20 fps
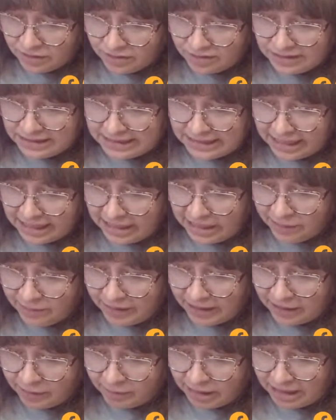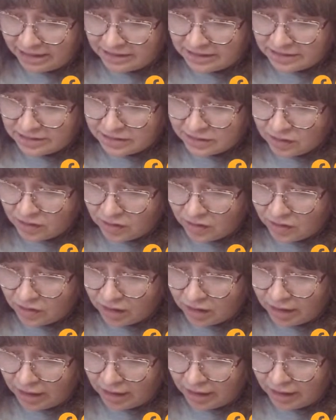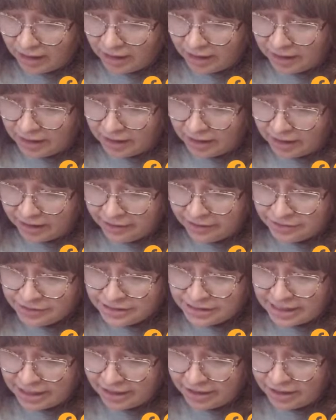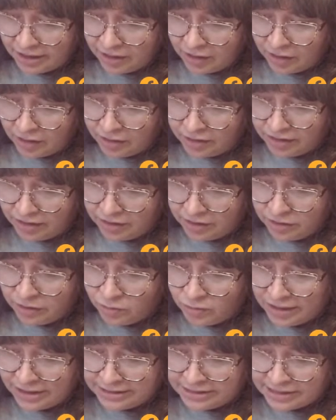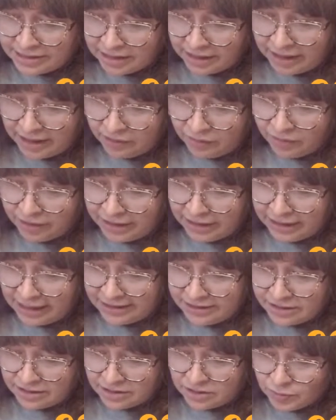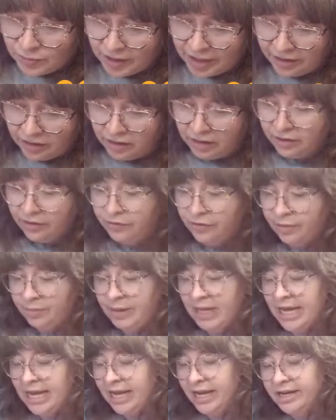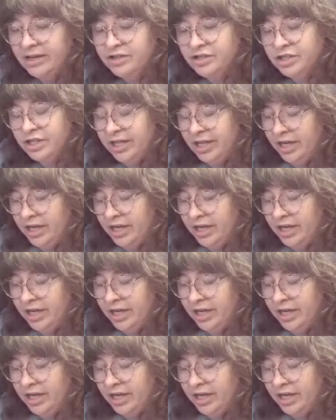Staining pigments are colors that they're the ones that like really like to spread all over the page.